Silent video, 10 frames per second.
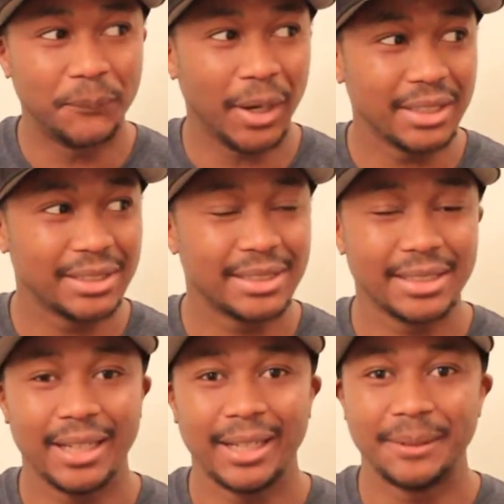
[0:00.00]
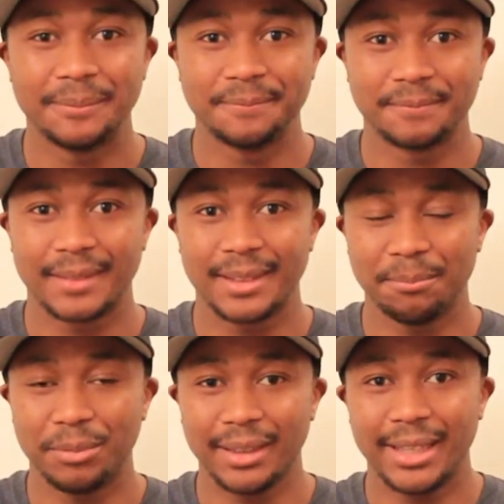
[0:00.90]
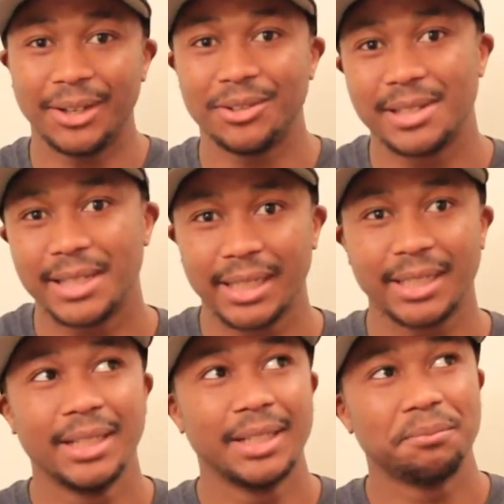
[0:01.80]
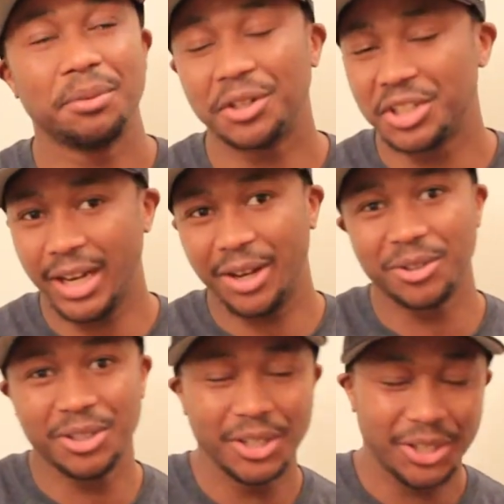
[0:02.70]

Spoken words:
but Thanos is like, poor child,